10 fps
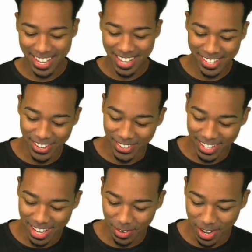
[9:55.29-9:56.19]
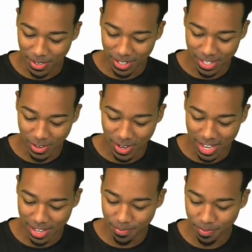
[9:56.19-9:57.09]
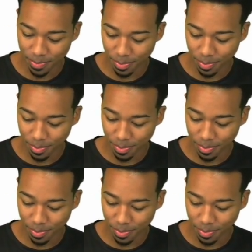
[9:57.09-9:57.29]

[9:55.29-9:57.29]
So here we go. Let's go ahead.